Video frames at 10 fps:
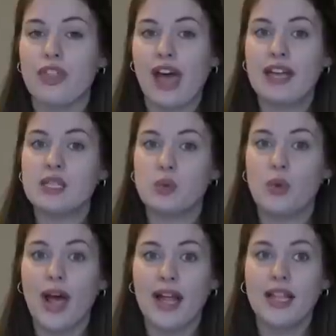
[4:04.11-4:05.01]
that as
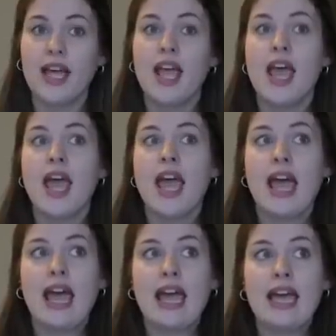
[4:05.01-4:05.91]
well.
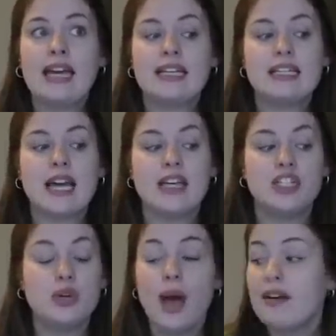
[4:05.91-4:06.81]
And I
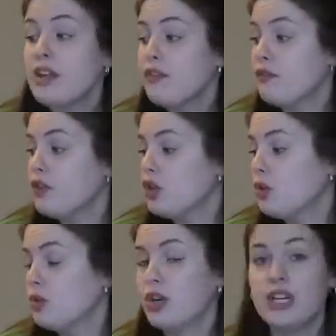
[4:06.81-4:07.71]
do have a
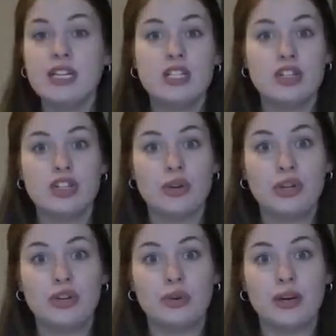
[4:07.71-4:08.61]
few goodies to show
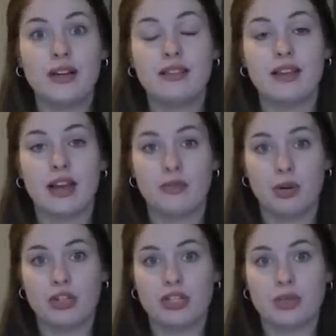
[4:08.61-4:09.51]
you that I have
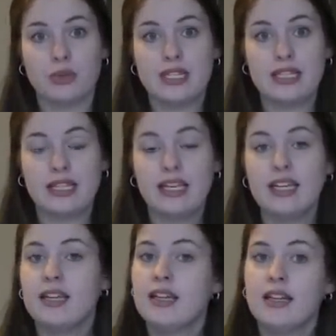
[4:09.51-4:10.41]
purchased recently.